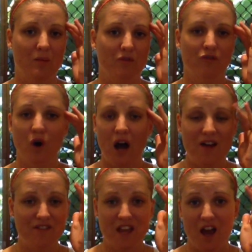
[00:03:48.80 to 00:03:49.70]
before
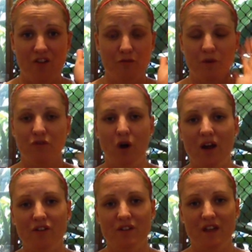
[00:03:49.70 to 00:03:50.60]
IVF, before
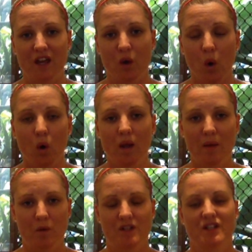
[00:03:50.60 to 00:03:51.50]
everything, all
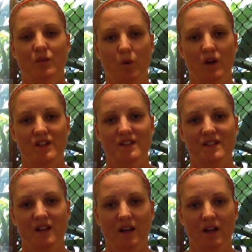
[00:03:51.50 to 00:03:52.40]
I wanted
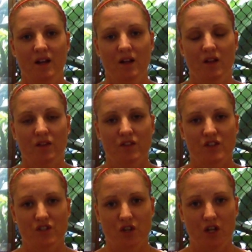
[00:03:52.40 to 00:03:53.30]
was the
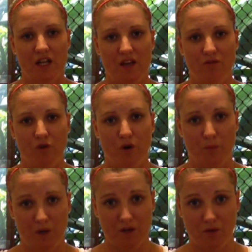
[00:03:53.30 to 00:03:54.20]
Stokey
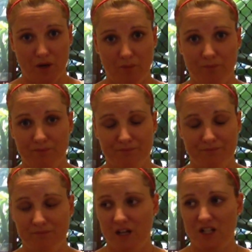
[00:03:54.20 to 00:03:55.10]
4-in-1 crib.
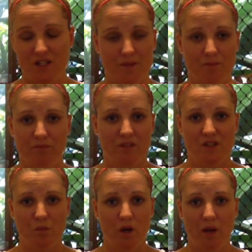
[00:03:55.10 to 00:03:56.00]

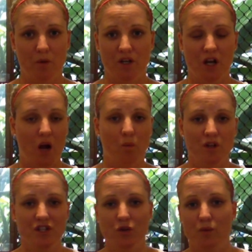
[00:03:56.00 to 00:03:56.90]
That's what I wanted. I
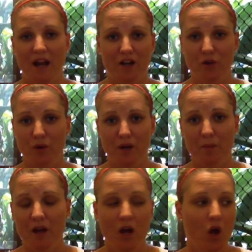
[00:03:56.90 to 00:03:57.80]
wanted a round
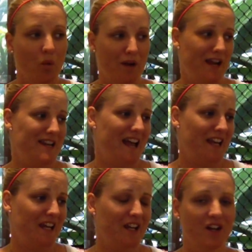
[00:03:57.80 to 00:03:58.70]
crib. When I
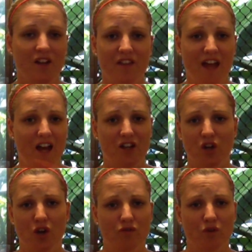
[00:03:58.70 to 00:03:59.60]
nannied, they had an
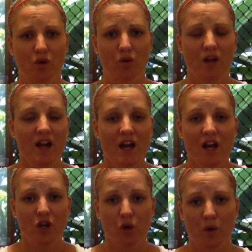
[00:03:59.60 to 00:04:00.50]
oval
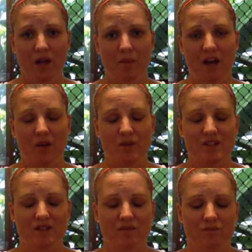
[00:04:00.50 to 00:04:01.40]
crib and it
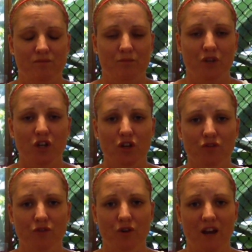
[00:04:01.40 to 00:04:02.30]
was
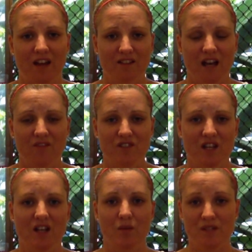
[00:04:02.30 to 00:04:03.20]
beautiful and I loved
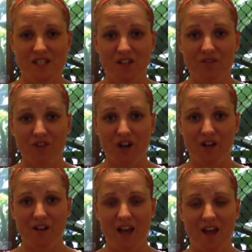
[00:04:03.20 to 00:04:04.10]
it and it was
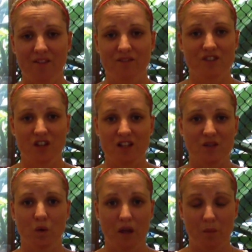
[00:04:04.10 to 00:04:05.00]
different, and so that's
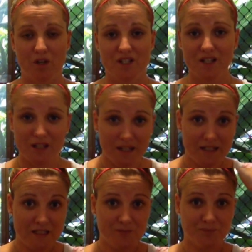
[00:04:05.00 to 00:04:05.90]
all I wanted.
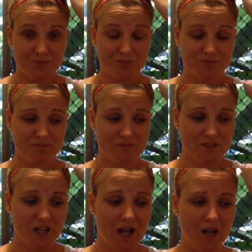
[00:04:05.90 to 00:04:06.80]

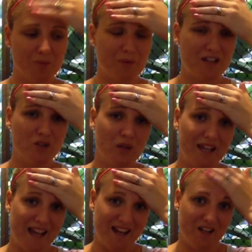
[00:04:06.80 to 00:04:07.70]
But
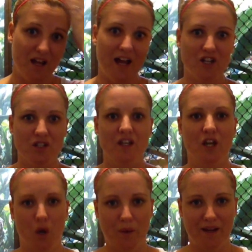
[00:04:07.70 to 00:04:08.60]
looking at it, actually
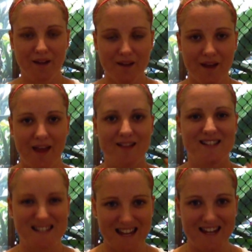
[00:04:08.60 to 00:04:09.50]
going and
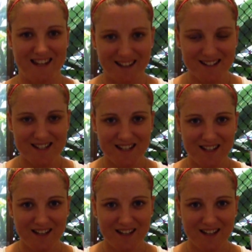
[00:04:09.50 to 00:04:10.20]
seeing it,